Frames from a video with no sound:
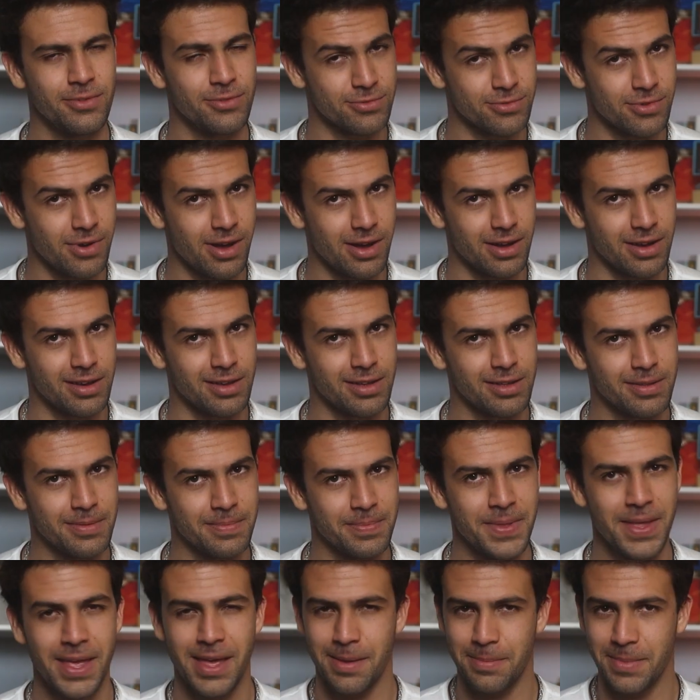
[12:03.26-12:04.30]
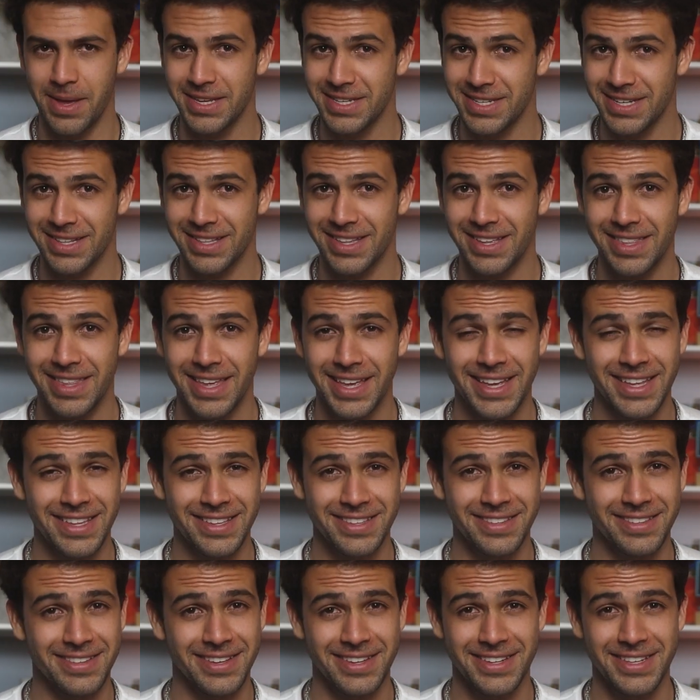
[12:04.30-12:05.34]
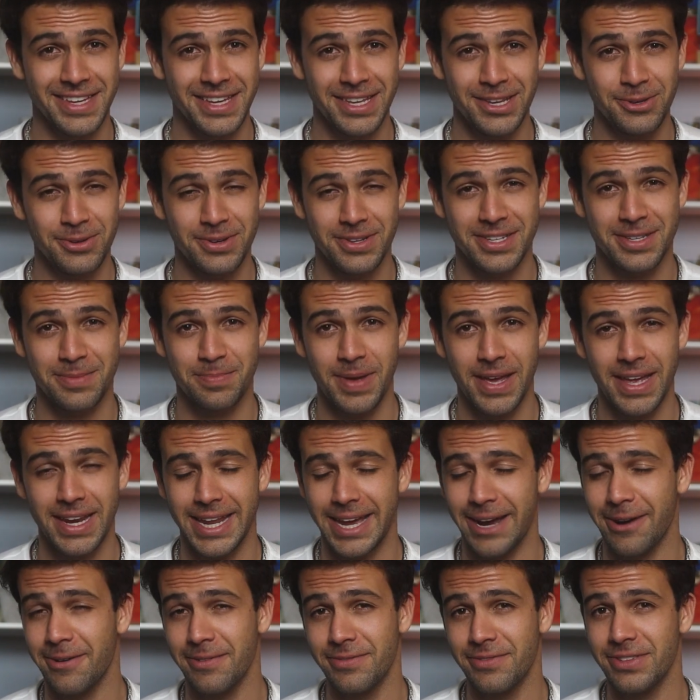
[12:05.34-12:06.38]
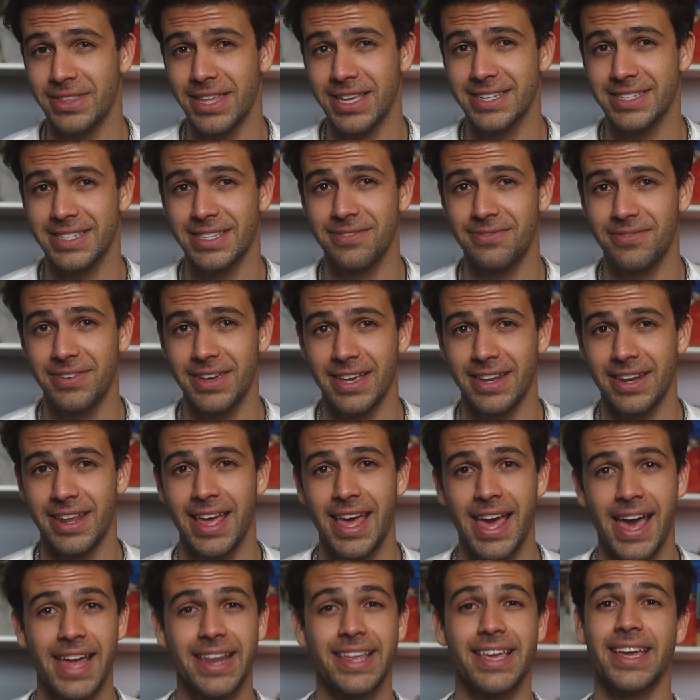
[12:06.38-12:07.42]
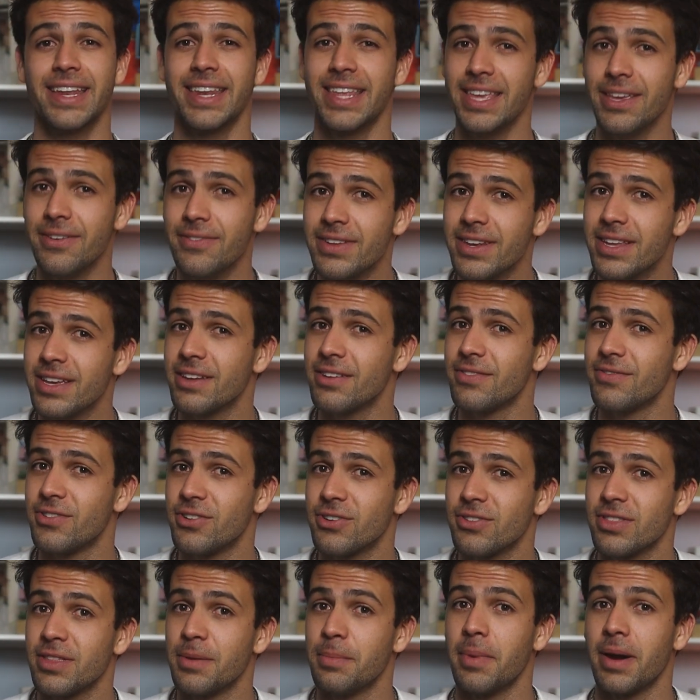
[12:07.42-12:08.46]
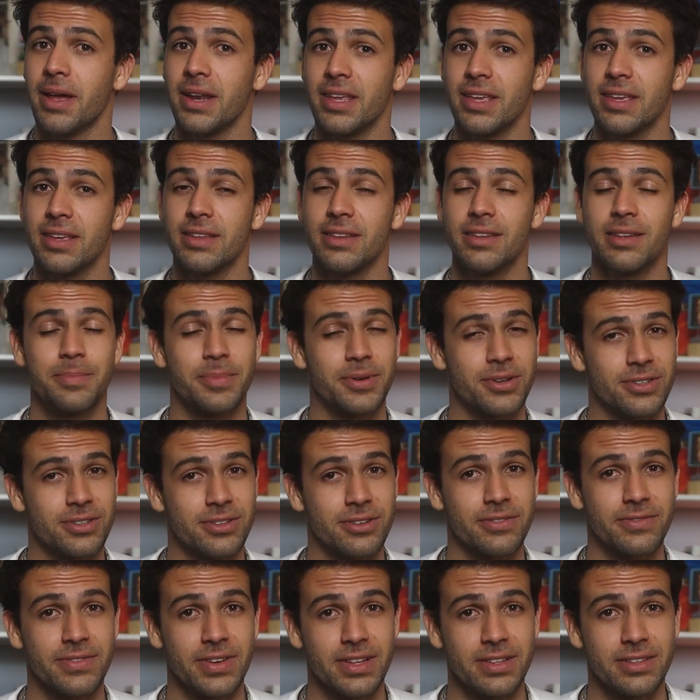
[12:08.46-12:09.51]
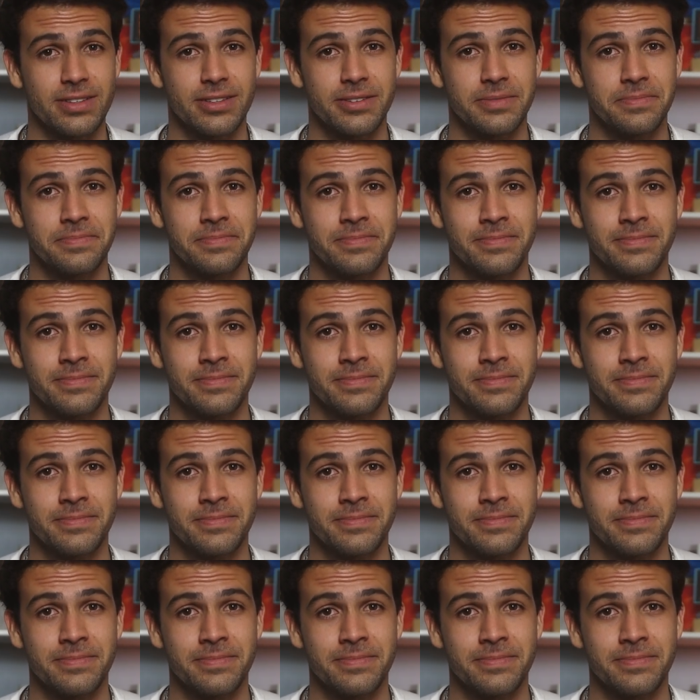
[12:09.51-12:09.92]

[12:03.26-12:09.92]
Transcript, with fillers: Wrong. Amazingly, they can continue to spend however they see fit, and can even convert the money to personal funds.